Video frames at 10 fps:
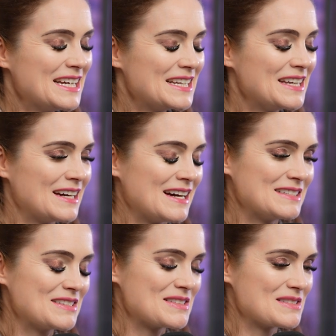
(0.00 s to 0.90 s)

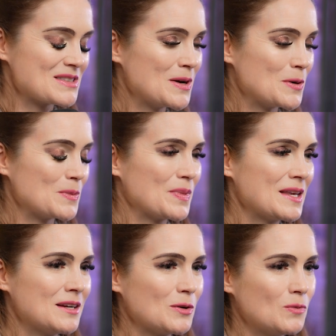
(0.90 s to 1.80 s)
Yeah. So,
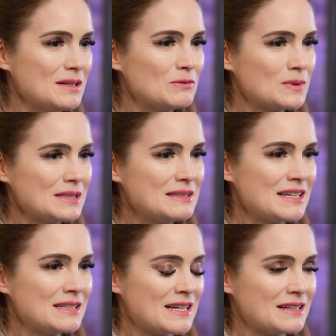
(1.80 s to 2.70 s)
one
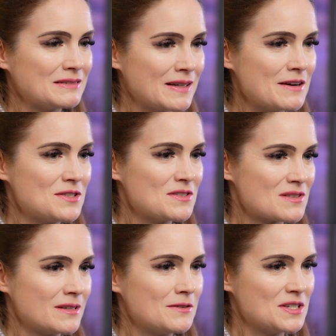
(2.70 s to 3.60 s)
thing that
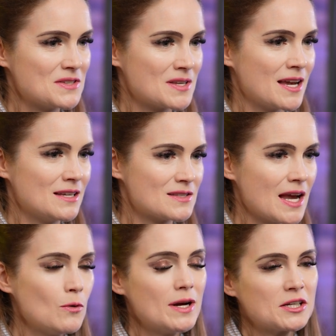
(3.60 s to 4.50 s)
leftists love to say is
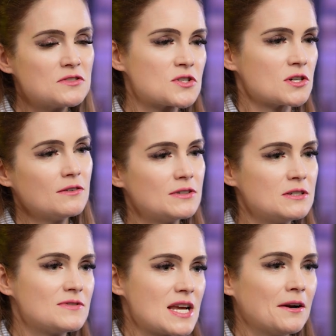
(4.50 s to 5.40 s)
they want
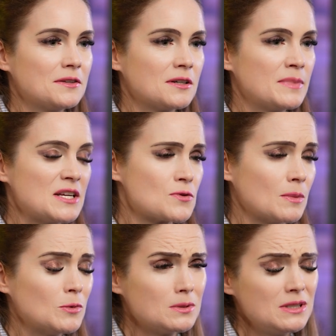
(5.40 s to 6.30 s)
conservatives out of their
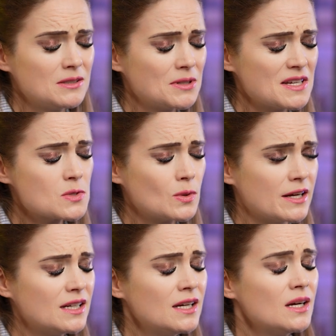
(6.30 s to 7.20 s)
bedroom. Well, guess
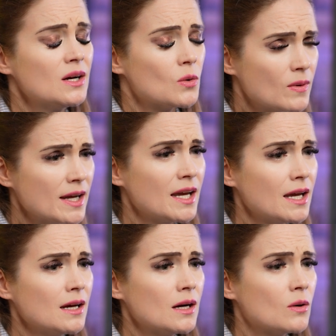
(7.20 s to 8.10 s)
what?
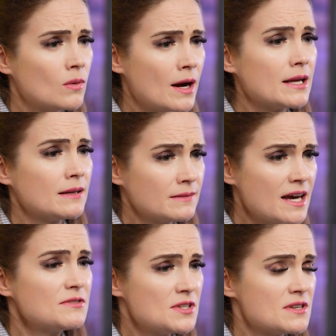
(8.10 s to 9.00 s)
We want
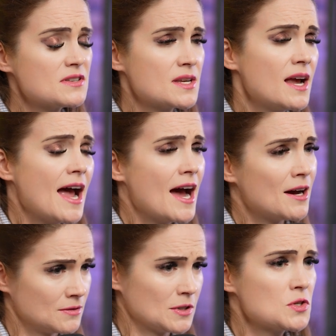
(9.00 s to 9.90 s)
leftists
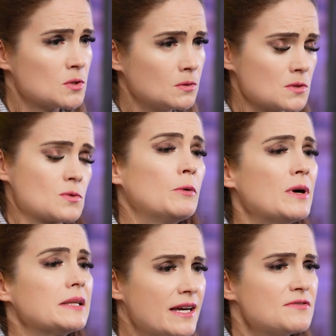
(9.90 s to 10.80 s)
out of our schools. We
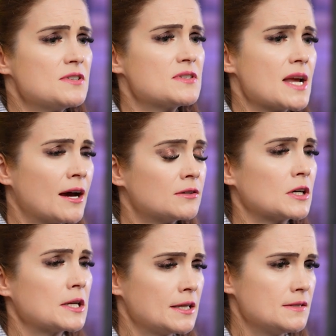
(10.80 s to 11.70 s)
want leftists out of
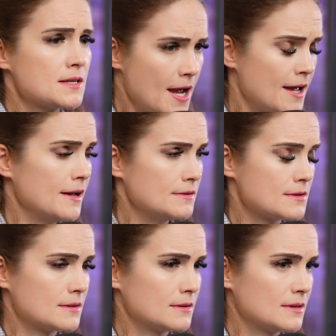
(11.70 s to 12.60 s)
our kids'
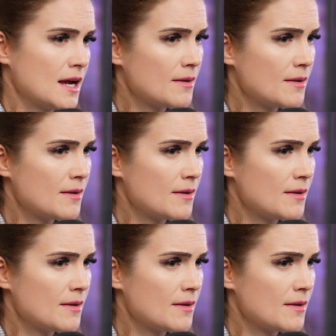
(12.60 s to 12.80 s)
heads. Right.